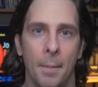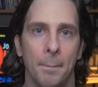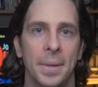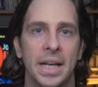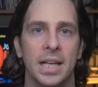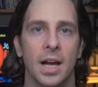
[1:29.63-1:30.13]

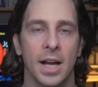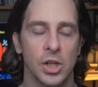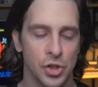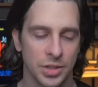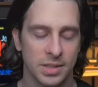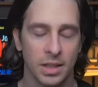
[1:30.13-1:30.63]
meaning I
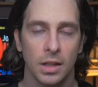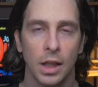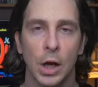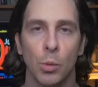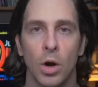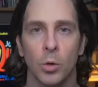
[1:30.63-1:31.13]
can just
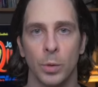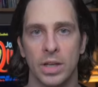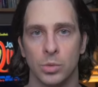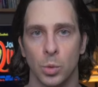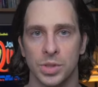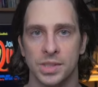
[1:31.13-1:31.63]
declare what
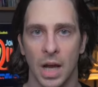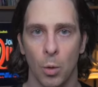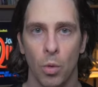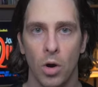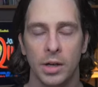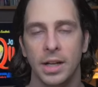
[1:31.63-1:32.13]
resources I
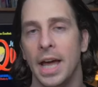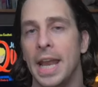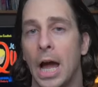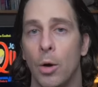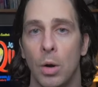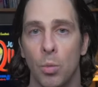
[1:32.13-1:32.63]
want and
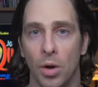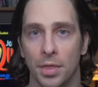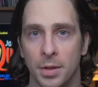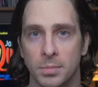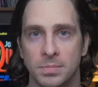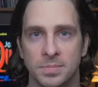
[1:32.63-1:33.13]
how I want
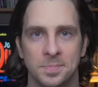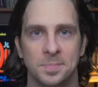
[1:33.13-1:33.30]
them.